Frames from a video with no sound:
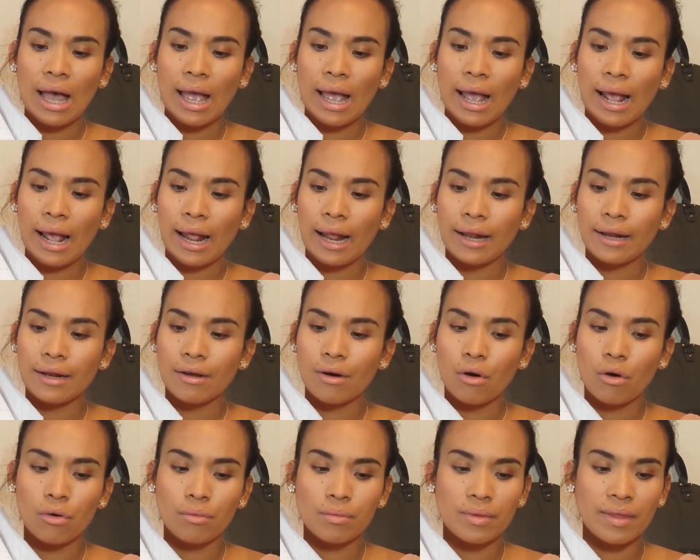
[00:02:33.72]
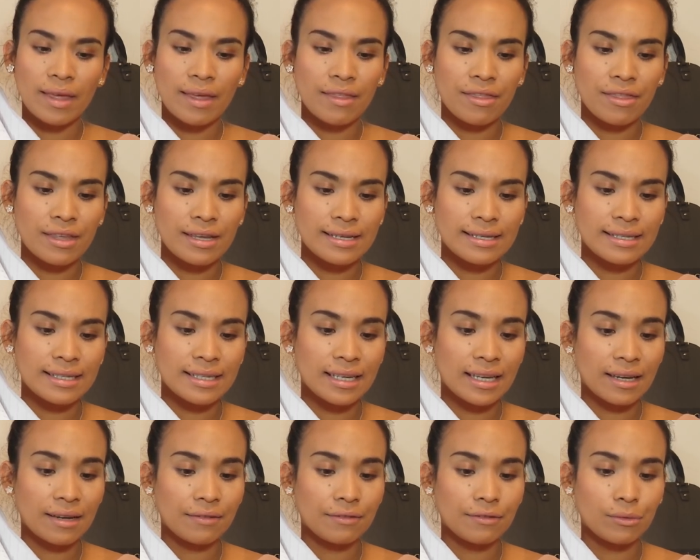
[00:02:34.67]
And hope that this
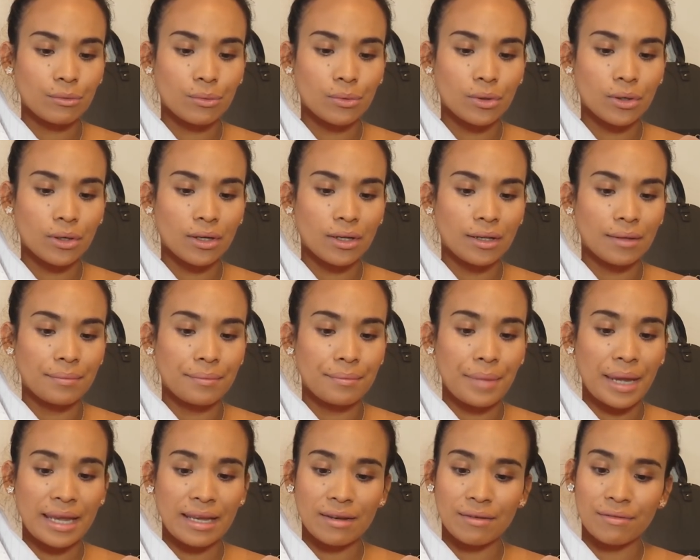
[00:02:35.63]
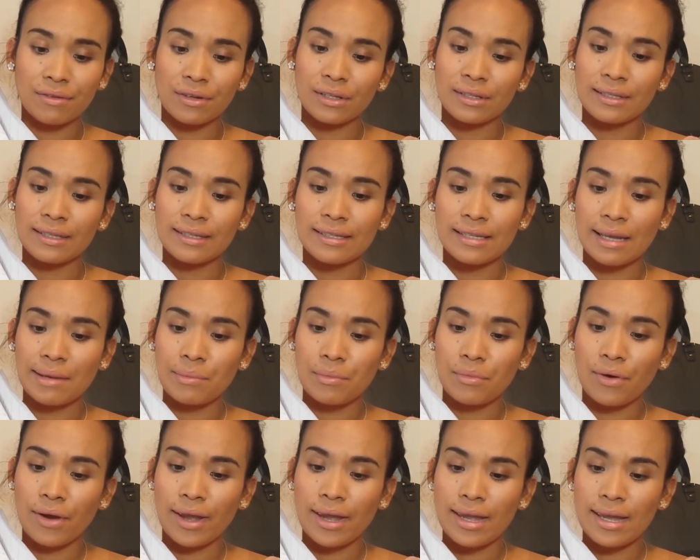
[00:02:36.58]
gift will make you feel the
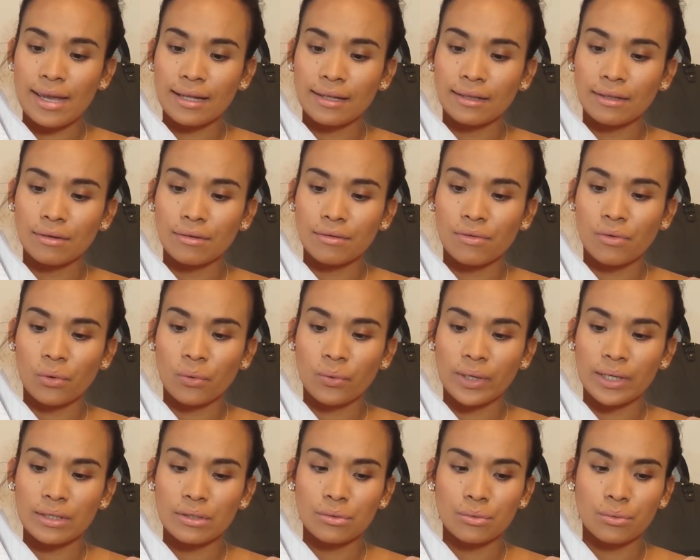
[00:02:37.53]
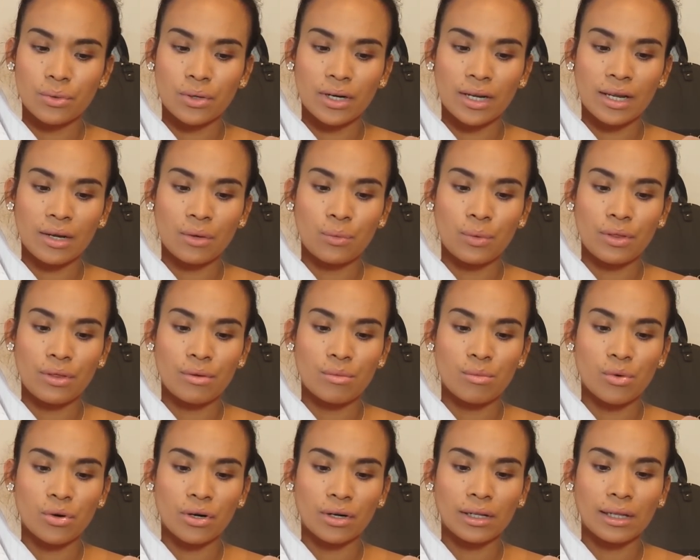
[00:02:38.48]
same way and look forward to working with you
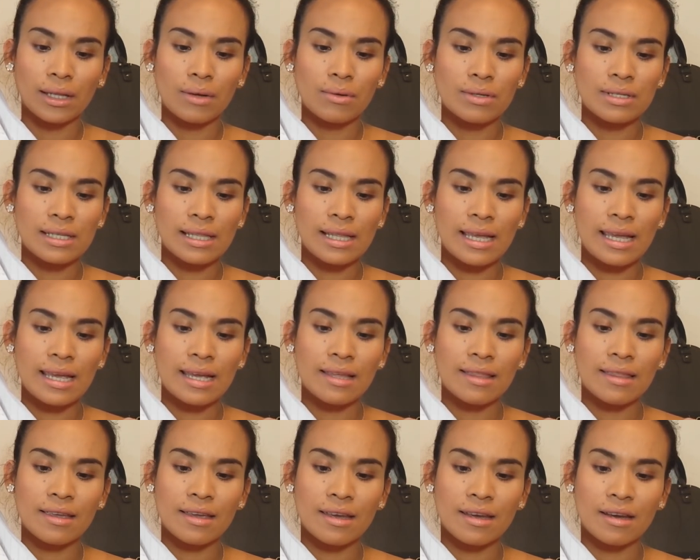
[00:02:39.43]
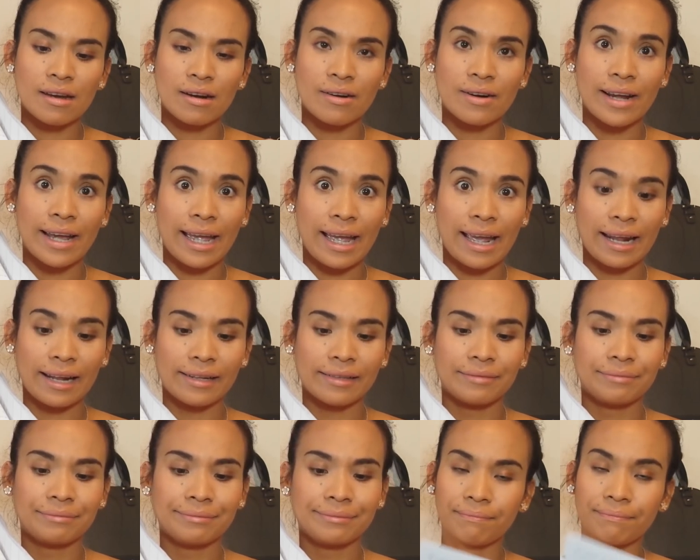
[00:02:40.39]
more closely in the year ahead.
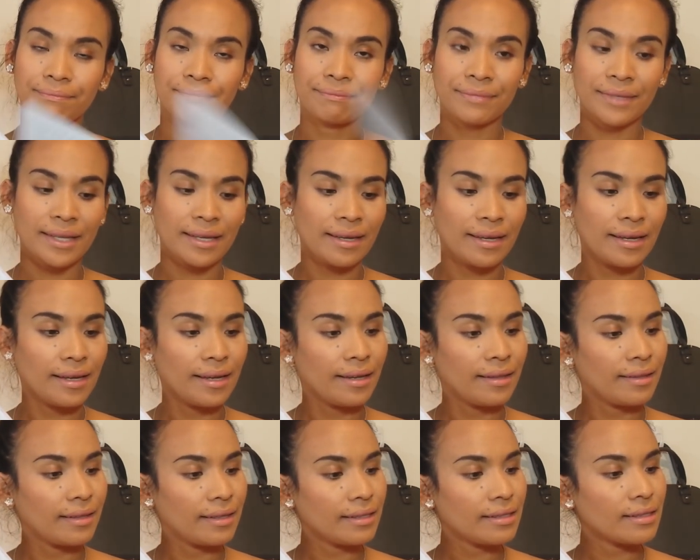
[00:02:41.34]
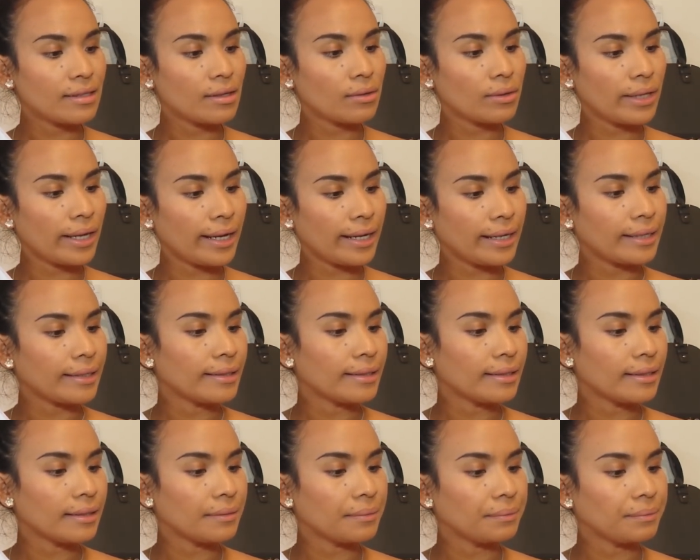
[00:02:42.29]
It's so
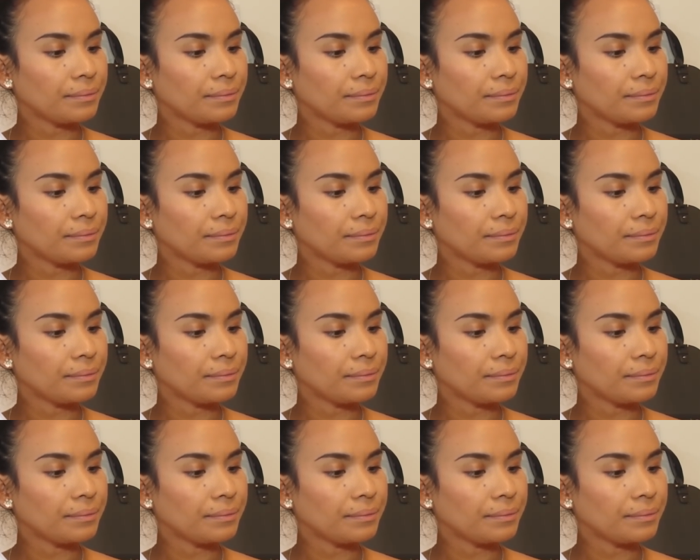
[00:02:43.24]
nice.